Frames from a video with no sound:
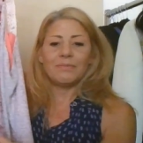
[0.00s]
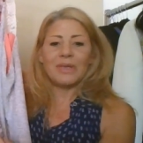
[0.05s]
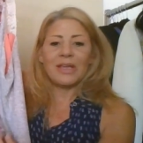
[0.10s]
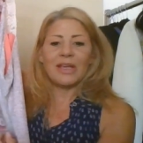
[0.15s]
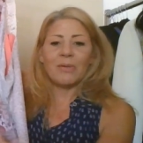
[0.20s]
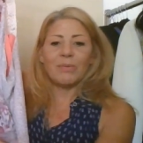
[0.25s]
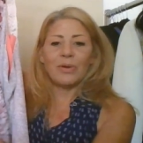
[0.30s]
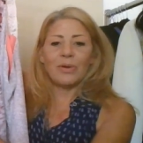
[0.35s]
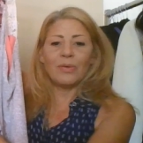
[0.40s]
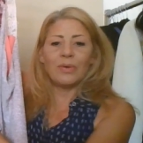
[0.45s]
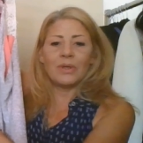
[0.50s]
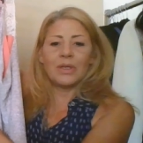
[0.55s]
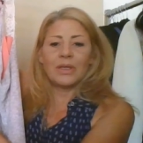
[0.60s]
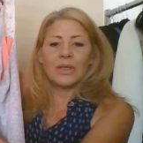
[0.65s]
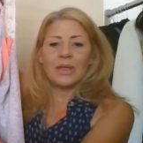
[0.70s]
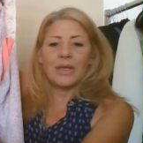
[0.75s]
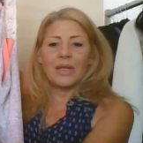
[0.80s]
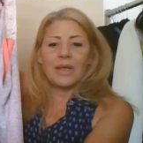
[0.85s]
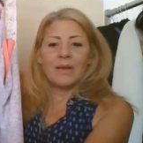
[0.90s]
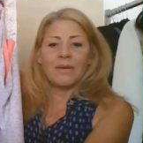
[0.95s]
peekaboo
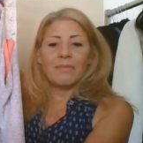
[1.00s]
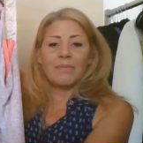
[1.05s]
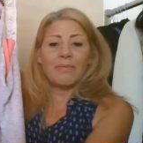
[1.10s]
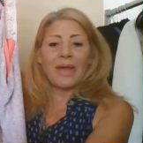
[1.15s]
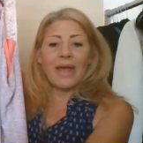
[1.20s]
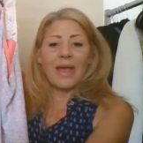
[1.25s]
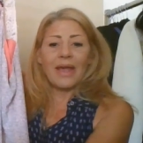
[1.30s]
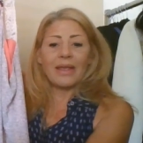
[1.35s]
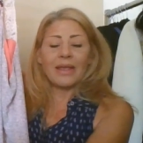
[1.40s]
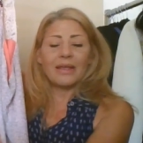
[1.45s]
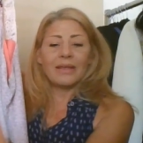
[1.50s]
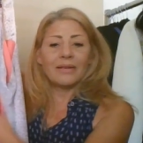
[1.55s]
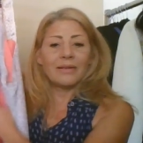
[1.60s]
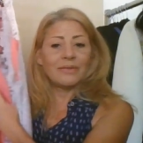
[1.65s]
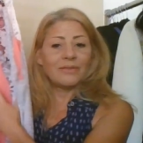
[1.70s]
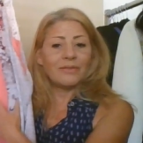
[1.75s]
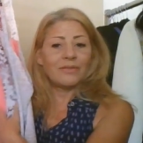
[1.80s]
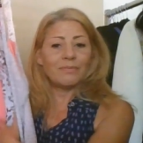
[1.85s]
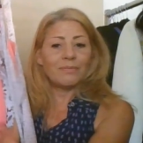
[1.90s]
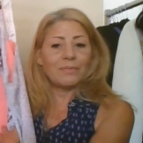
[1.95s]
back,
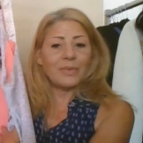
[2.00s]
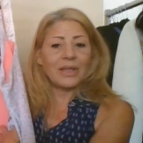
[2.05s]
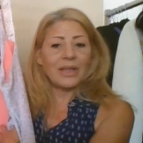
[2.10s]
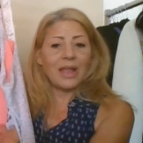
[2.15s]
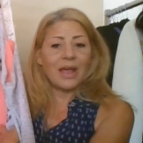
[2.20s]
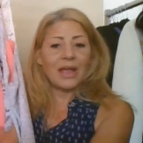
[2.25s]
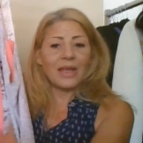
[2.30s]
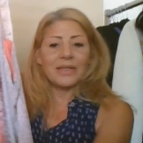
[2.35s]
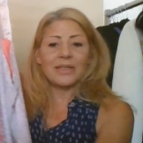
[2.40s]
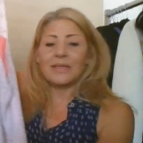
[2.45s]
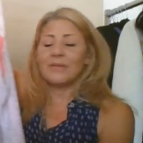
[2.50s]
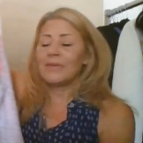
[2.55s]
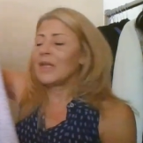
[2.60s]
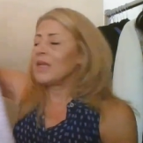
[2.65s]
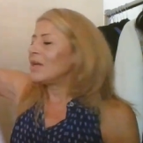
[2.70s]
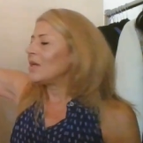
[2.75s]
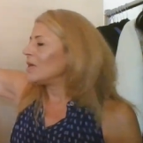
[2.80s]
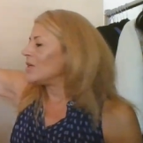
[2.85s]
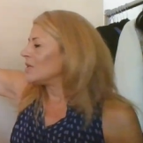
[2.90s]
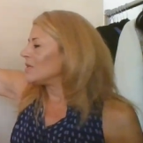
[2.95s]
but lined.
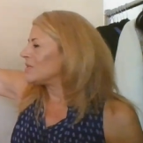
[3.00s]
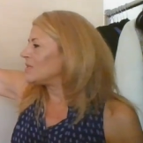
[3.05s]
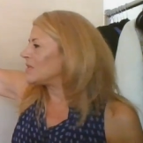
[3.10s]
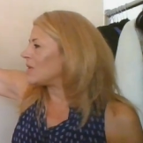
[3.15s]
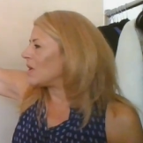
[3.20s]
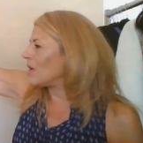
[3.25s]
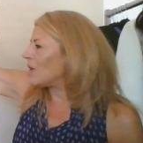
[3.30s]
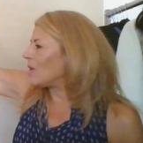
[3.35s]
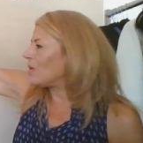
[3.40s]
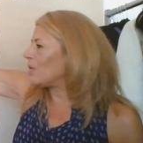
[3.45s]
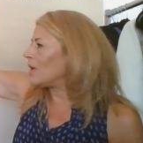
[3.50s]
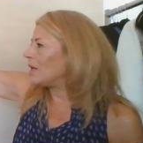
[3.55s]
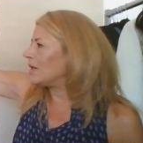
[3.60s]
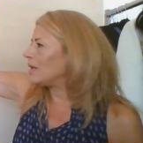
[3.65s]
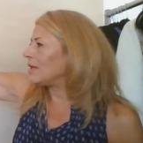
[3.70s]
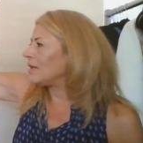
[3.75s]
So